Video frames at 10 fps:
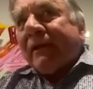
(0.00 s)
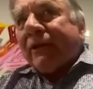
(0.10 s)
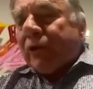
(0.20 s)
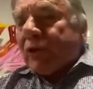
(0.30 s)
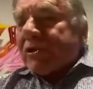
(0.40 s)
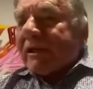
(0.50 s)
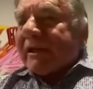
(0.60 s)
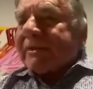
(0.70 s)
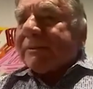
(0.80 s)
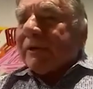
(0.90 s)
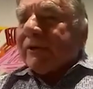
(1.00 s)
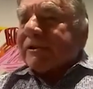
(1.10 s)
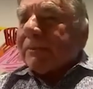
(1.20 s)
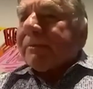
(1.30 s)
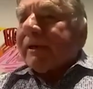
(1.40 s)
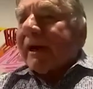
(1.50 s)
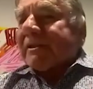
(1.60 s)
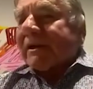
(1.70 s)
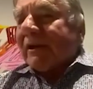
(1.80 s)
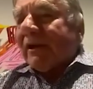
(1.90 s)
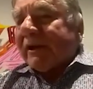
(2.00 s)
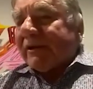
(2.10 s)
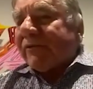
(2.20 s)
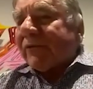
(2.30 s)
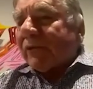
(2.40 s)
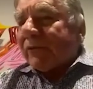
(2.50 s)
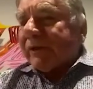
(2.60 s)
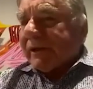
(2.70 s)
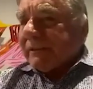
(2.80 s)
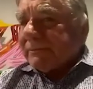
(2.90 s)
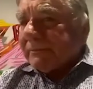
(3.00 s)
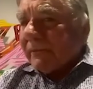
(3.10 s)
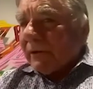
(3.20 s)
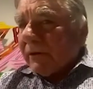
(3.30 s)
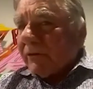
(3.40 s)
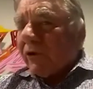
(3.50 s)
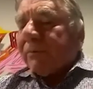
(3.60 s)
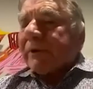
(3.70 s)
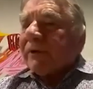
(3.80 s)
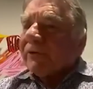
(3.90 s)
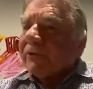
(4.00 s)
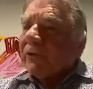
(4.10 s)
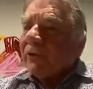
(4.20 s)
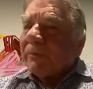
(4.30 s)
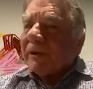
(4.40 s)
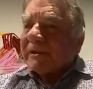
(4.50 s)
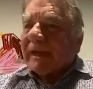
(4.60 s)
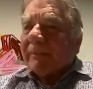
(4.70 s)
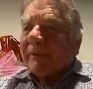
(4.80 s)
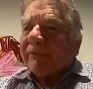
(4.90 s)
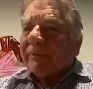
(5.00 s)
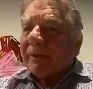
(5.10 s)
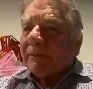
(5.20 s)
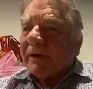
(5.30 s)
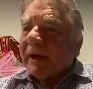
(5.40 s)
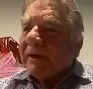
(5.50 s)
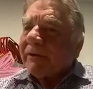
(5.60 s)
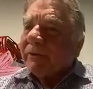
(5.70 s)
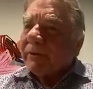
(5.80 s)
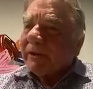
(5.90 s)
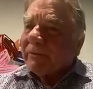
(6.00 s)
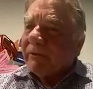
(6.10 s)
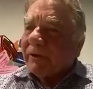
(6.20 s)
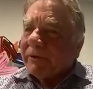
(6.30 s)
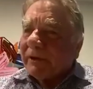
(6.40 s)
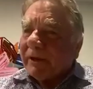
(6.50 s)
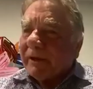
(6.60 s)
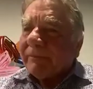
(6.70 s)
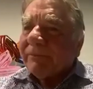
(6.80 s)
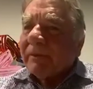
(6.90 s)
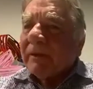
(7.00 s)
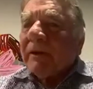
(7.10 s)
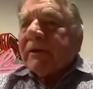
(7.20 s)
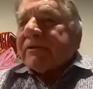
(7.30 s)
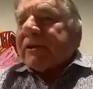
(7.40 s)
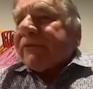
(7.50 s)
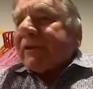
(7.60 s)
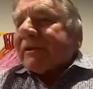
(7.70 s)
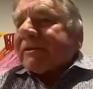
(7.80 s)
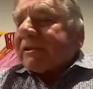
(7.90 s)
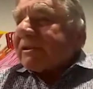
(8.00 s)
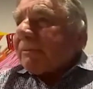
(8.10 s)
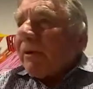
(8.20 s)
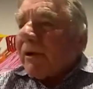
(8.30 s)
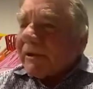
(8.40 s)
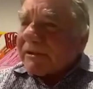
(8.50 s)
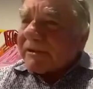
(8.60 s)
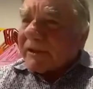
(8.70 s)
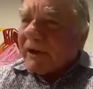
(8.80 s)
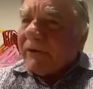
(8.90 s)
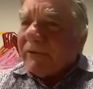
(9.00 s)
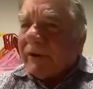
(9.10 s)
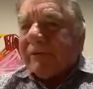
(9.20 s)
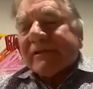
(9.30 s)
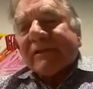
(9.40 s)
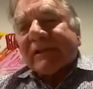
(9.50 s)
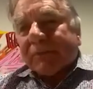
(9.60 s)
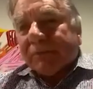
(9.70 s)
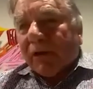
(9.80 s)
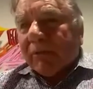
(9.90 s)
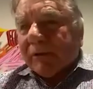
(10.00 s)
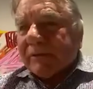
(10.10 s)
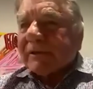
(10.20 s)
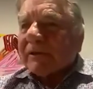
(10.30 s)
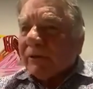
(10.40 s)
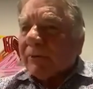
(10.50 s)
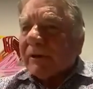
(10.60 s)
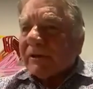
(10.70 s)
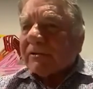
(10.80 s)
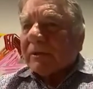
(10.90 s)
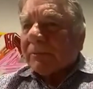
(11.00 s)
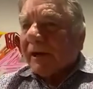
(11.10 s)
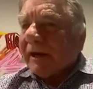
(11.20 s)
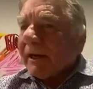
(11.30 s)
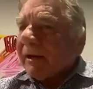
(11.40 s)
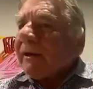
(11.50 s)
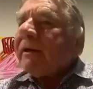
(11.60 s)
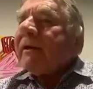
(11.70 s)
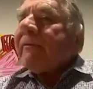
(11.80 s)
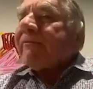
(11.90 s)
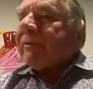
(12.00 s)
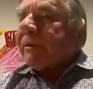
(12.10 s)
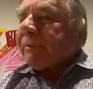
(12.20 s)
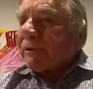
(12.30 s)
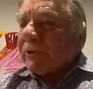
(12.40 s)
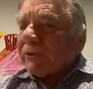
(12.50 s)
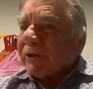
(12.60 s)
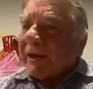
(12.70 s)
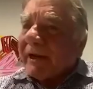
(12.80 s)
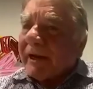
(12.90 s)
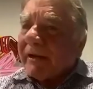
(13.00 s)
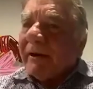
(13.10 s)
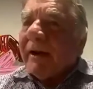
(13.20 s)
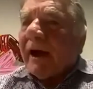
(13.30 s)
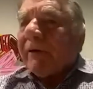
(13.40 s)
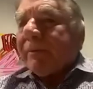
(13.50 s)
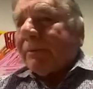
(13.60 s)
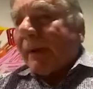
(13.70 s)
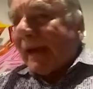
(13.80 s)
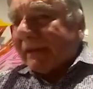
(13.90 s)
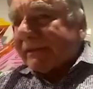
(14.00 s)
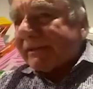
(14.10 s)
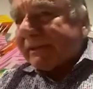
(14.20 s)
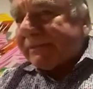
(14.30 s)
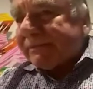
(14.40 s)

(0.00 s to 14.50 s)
usually it's because the production line is faulty, not because the hormones coming from the brain are doing the wrong thing. So for instance, in polycystic ovary, the reason there's a problem is that the hormones from the brain, from the pituitary gland, are imbalanced.